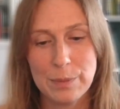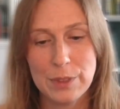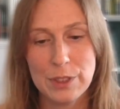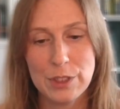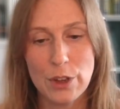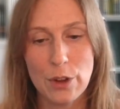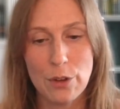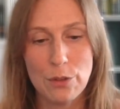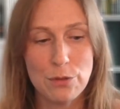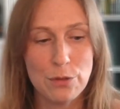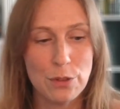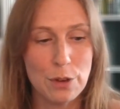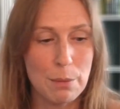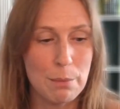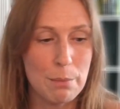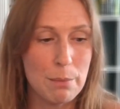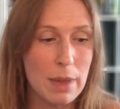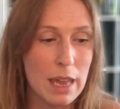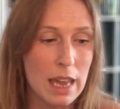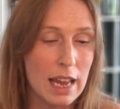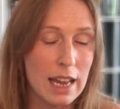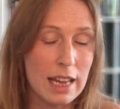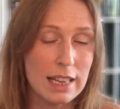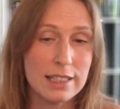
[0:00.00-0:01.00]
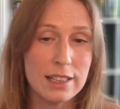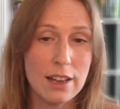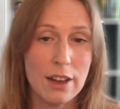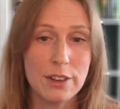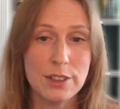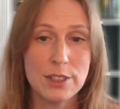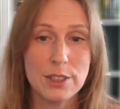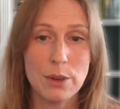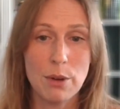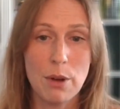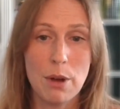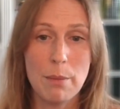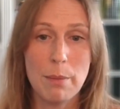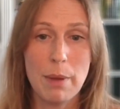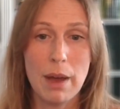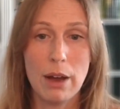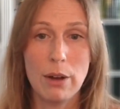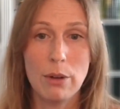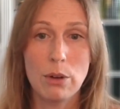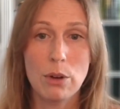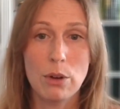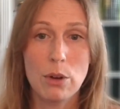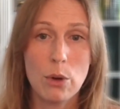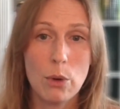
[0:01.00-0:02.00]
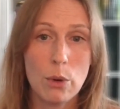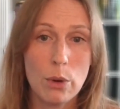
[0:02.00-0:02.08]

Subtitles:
So for me, it's also about